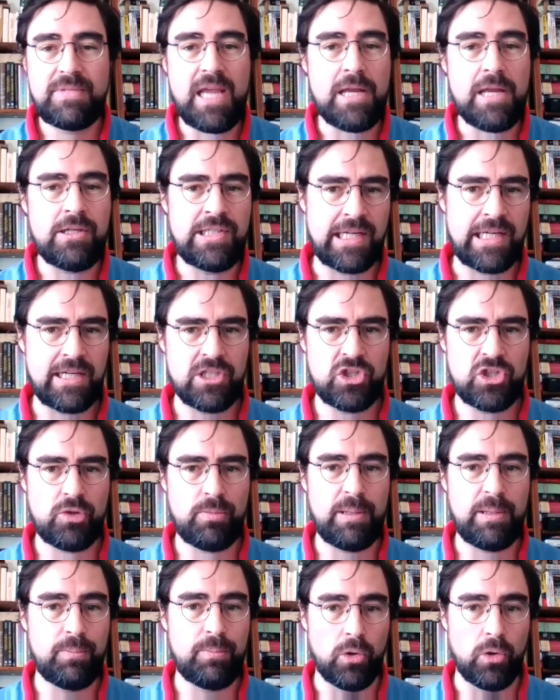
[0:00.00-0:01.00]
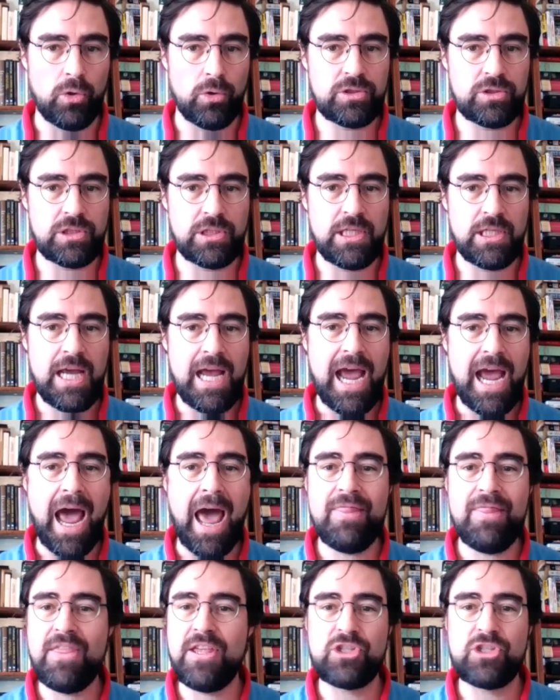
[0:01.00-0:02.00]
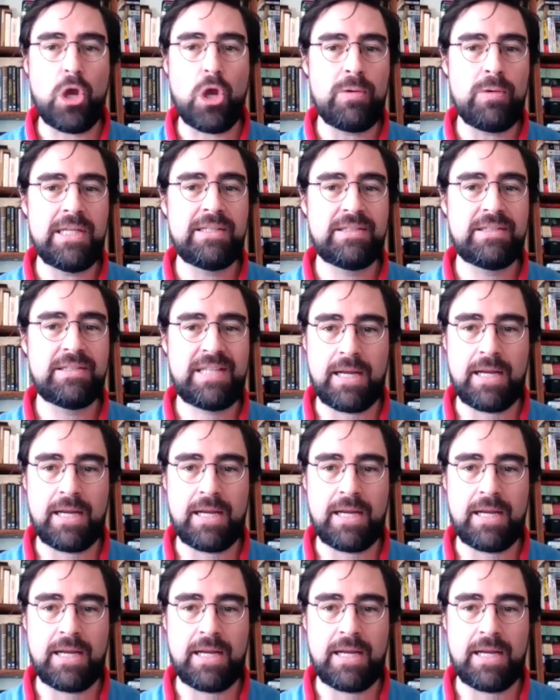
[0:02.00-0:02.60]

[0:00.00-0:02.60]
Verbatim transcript: 10 chickens to be bought and there's only